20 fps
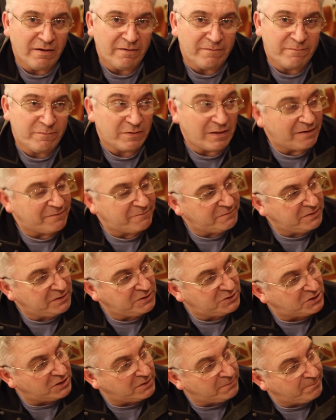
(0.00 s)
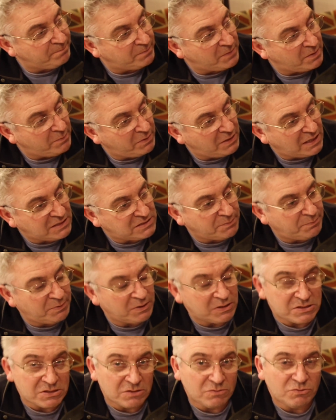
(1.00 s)
for that feature. But that's a
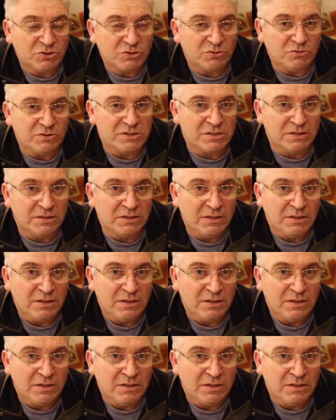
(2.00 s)
personal choice.